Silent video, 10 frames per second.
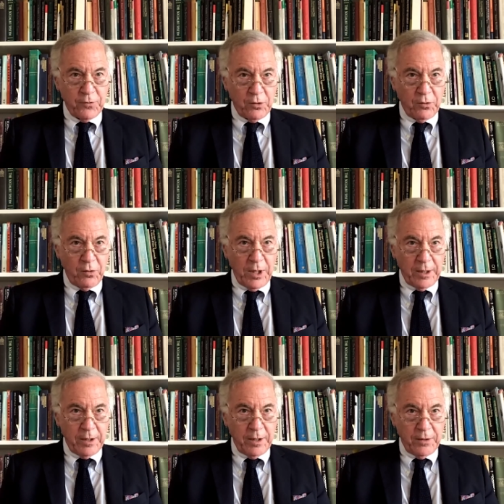And if you
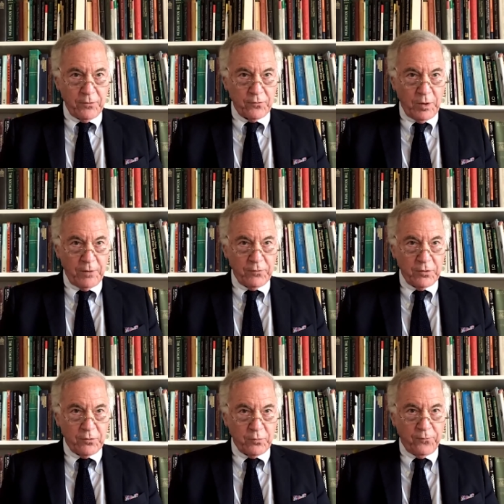go out another
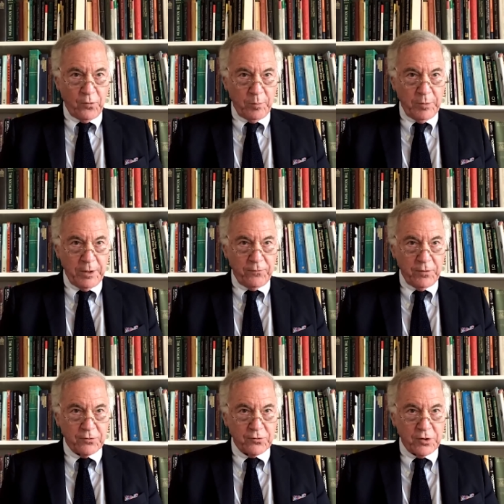12 to 24
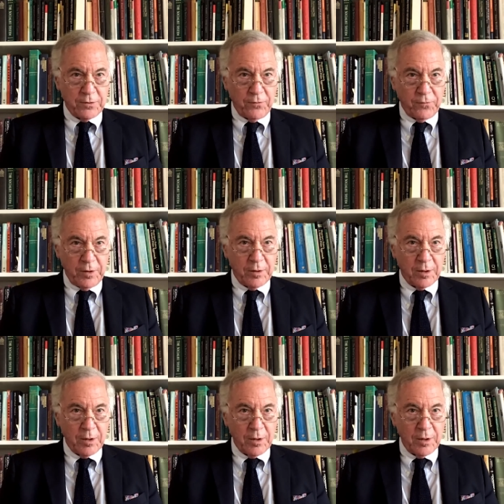months, you get
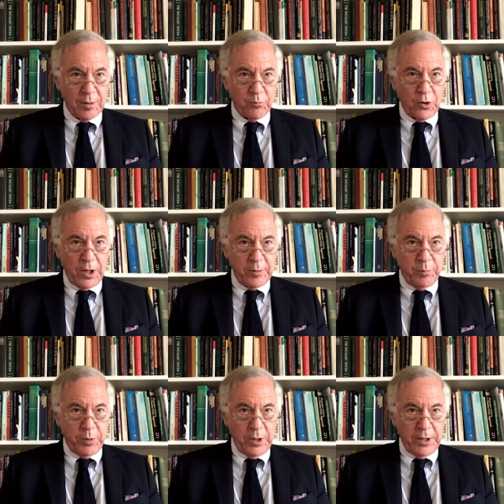changes in
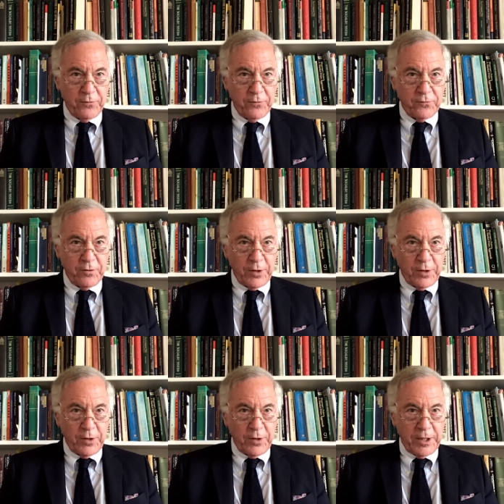broad-based
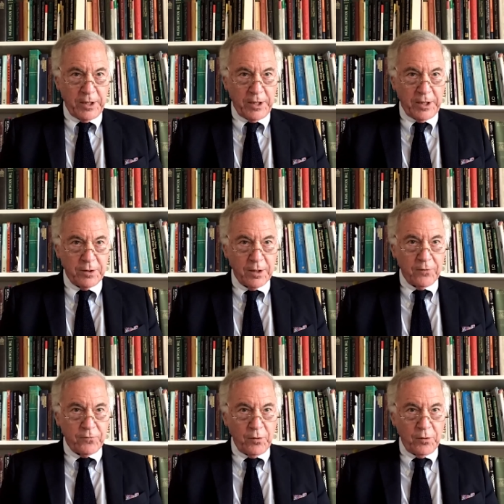inflation.
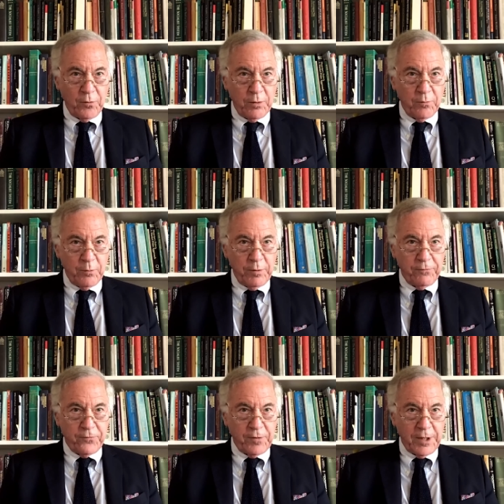So what
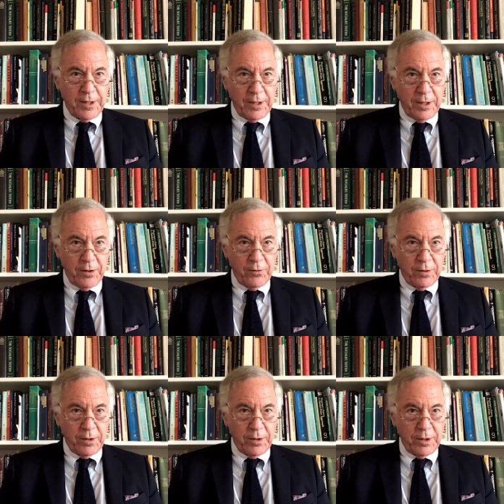we've seen
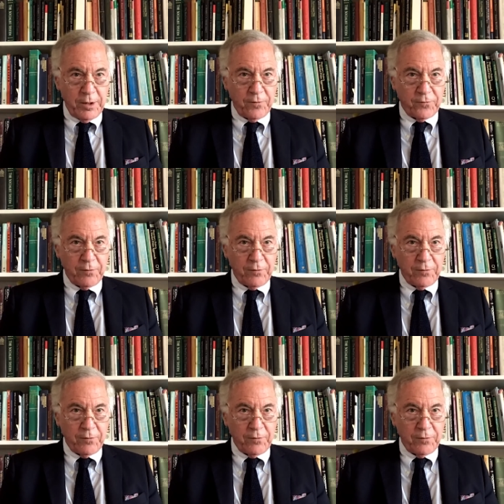here is that
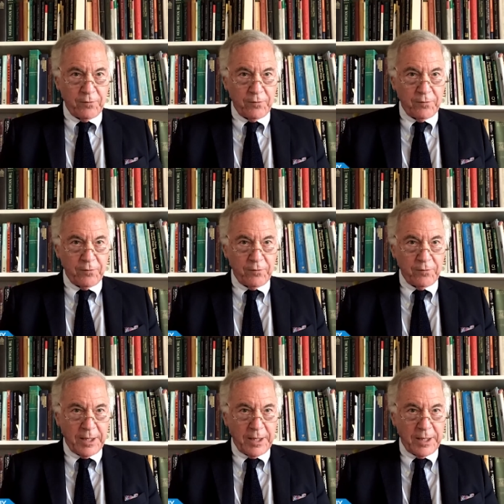since the money
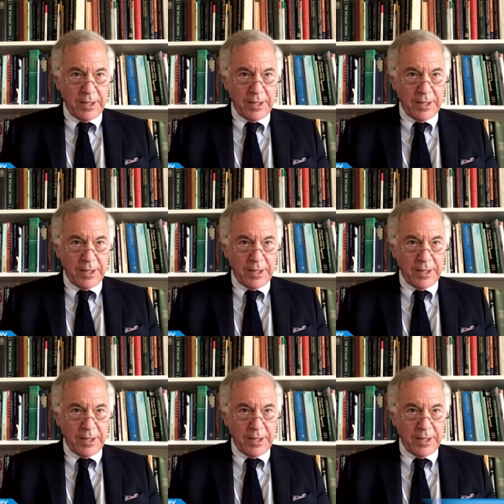supply peaked
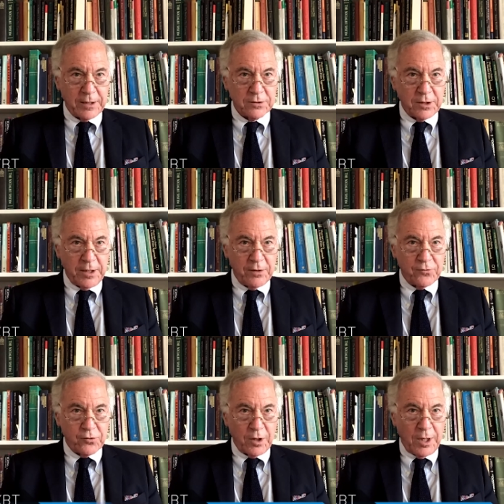out, actually in
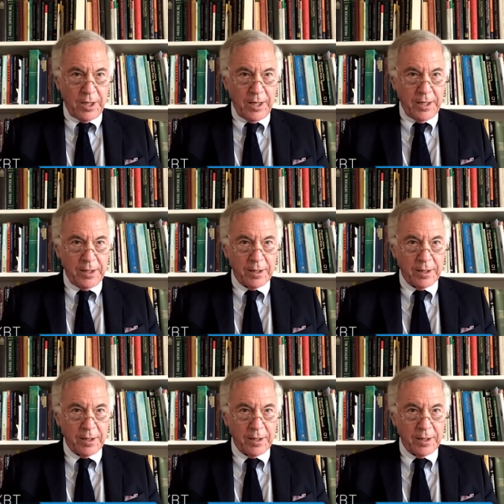July,